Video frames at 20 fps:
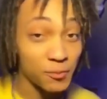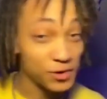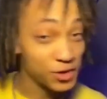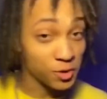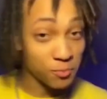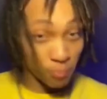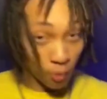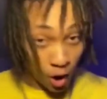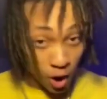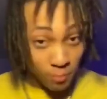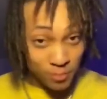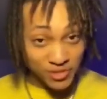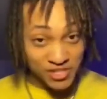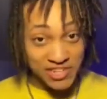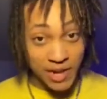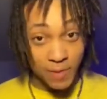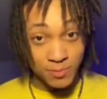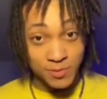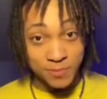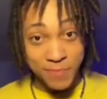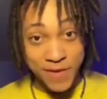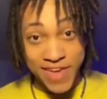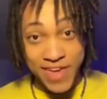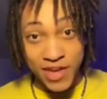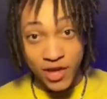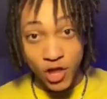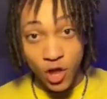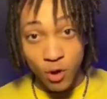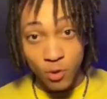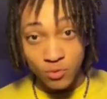with the barbershops
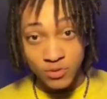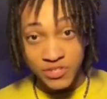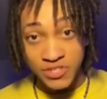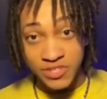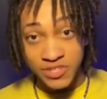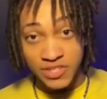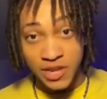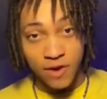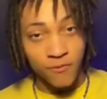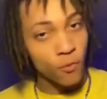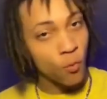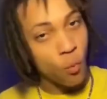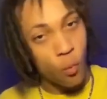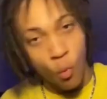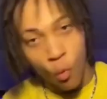being closed and stuff.